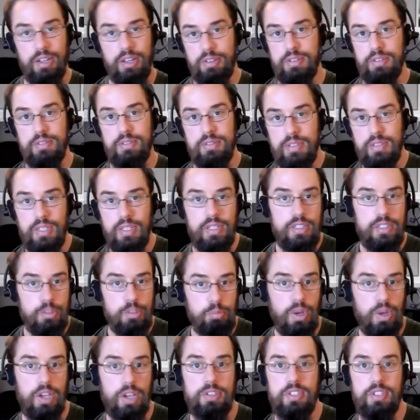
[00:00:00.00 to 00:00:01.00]
And the
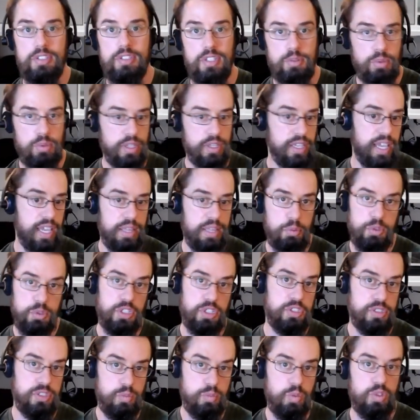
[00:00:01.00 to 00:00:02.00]
politicians were like, yeah, we'll
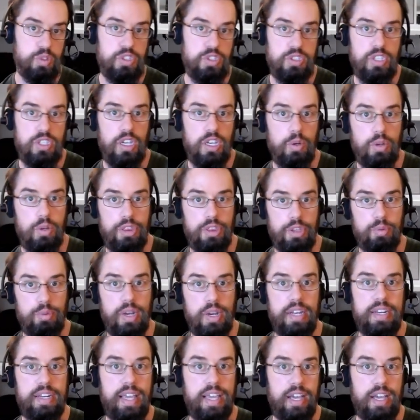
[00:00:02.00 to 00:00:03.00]
just go with the
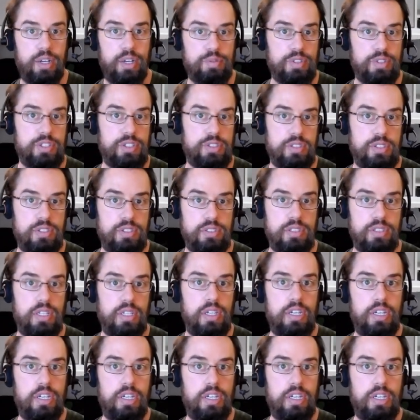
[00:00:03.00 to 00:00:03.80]
right now versus